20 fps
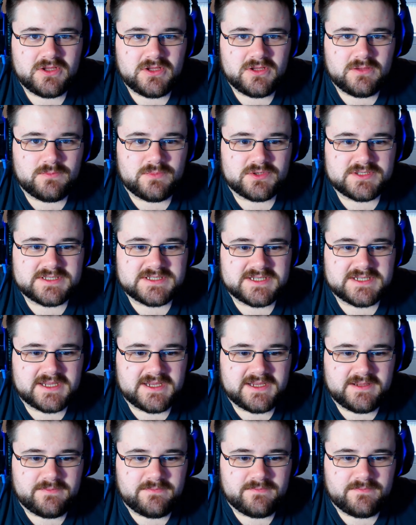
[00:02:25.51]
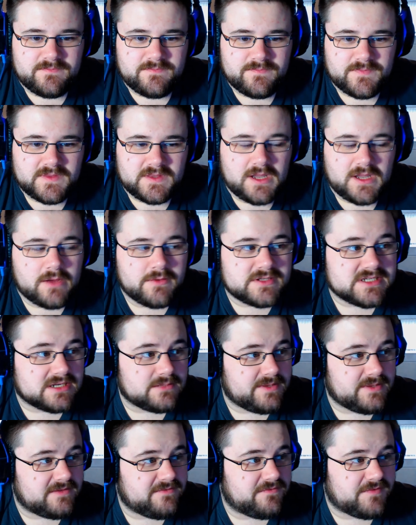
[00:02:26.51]
But it's going to
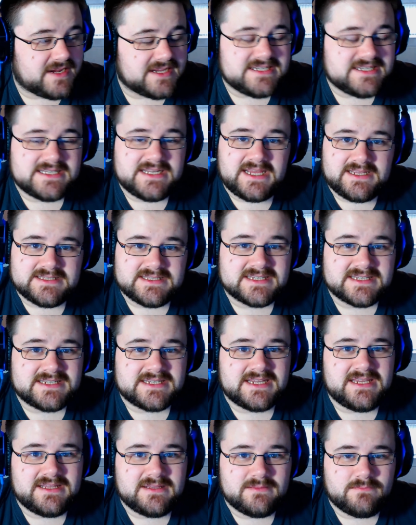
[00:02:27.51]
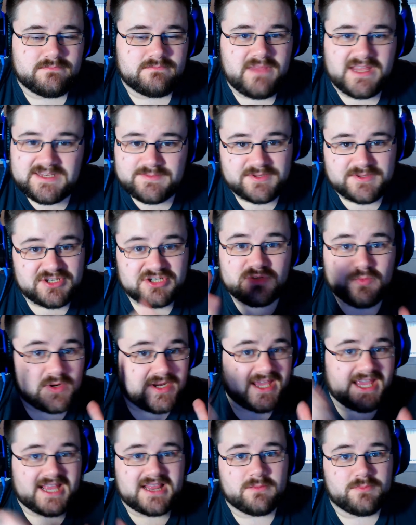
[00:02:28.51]
be fascinating to see. Makes me just want
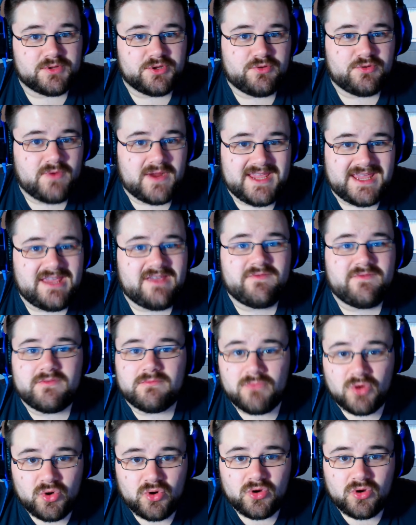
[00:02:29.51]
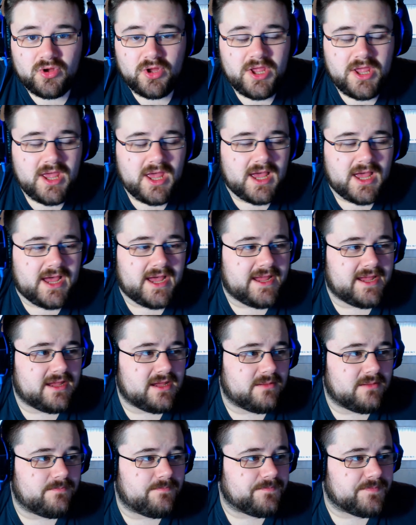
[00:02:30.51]
to get the Blu-ray even more.
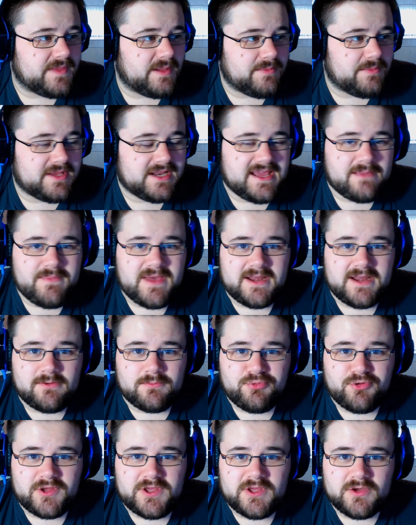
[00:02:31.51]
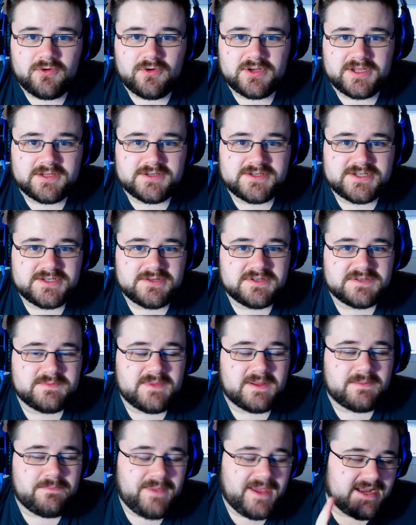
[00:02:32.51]
I'm going to get mine on pre-order as soon as
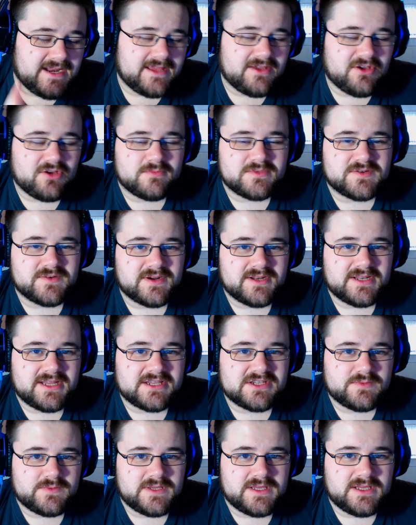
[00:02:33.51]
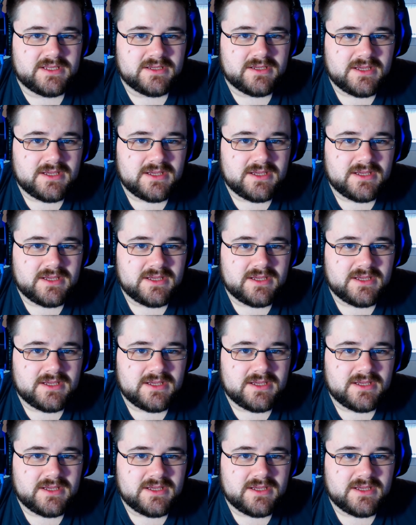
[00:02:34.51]
my payday comes around next week.